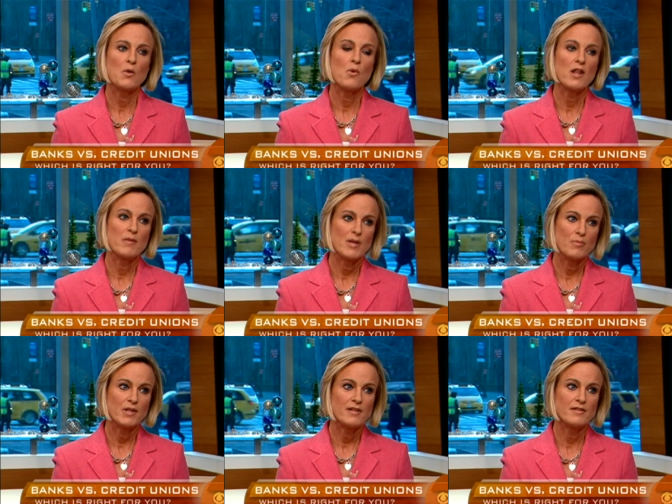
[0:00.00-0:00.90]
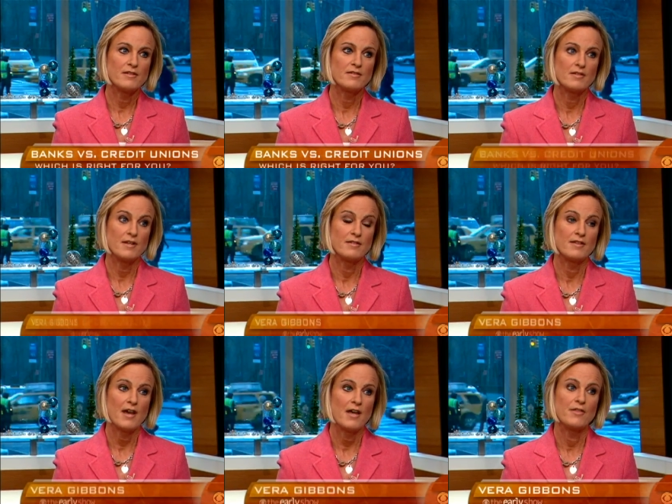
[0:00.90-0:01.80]
One of the big pluses is
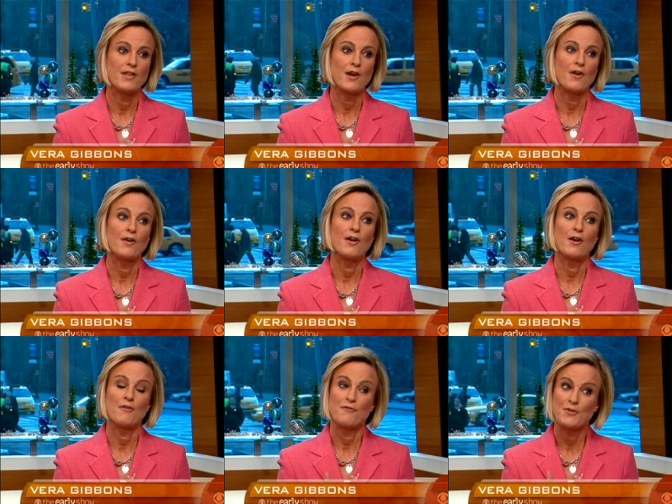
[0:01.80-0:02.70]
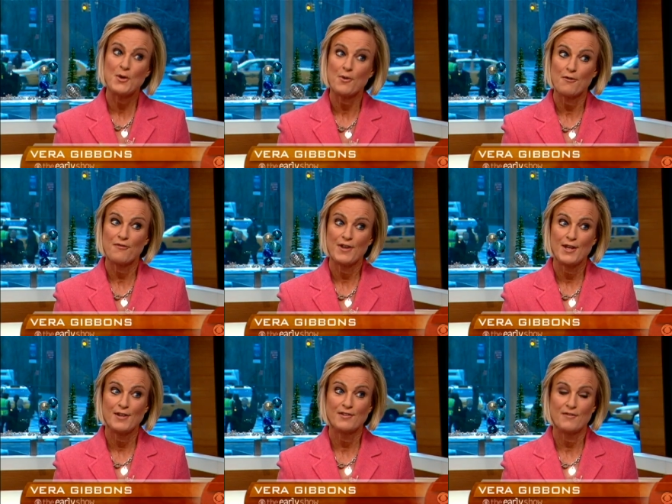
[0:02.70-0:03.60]
that there are fewer
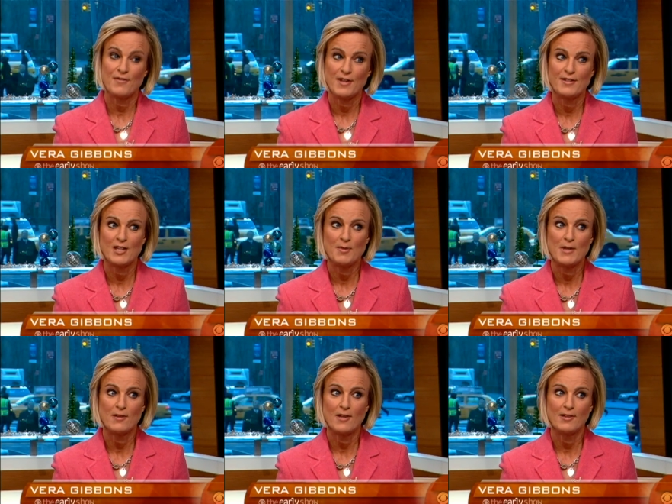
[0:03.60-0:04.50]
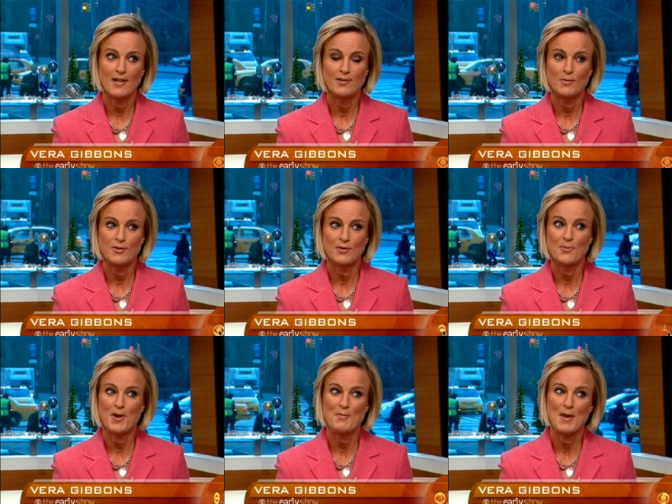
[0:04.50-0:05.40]
fees. The fees tend to be a lot less, which is
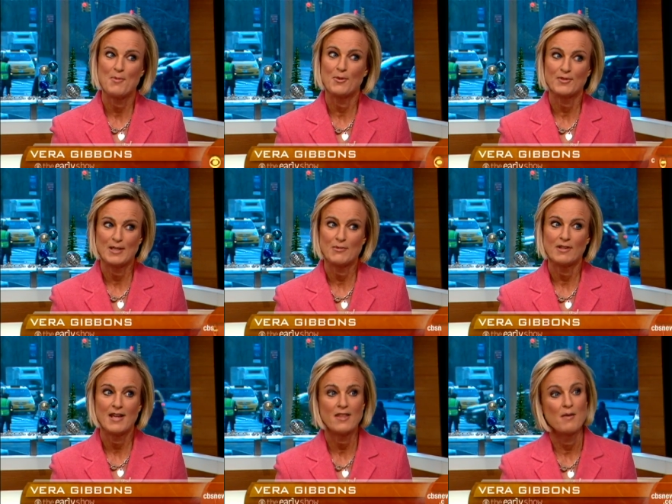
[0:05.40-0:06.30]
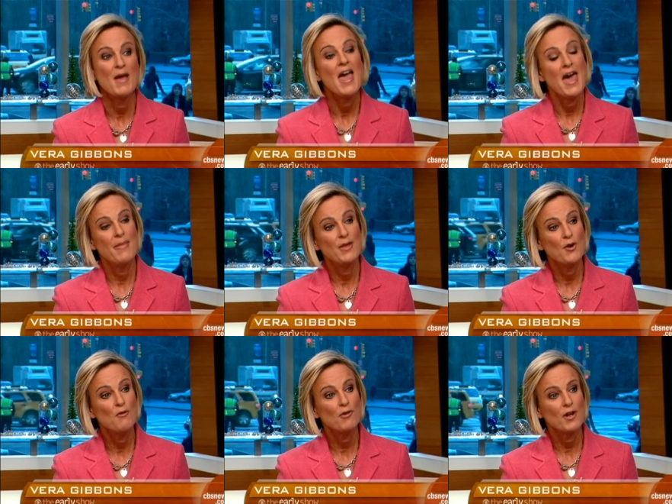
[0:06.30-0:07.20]
why people seem to like them. And the
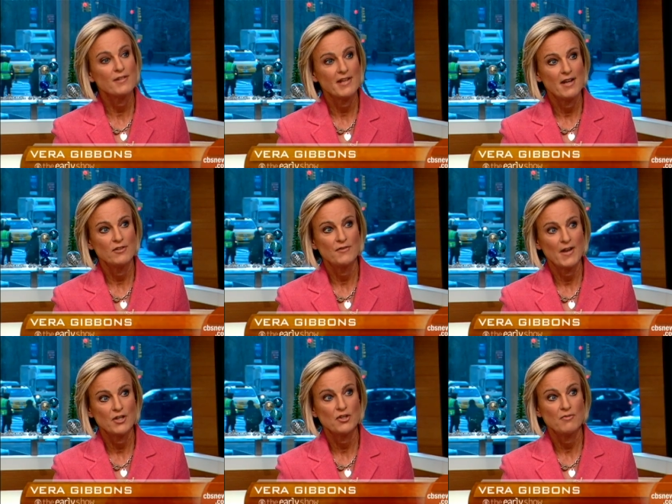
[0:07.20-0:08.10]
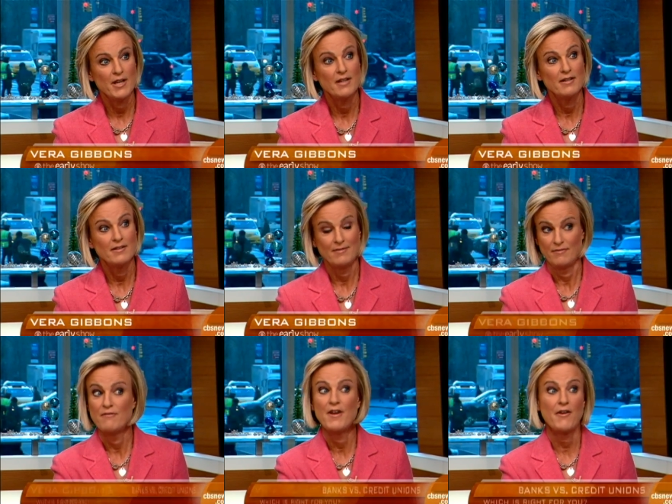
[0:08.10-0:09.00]
overall satisfaction rate
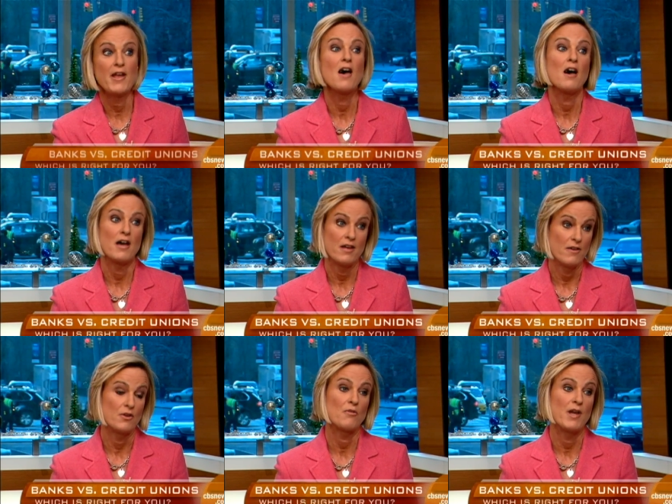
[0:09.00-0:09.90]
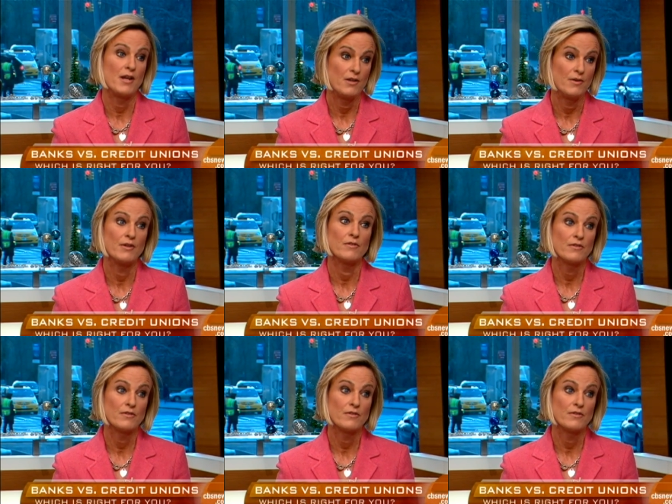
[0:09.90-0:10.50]
very high very on the high. credit unions.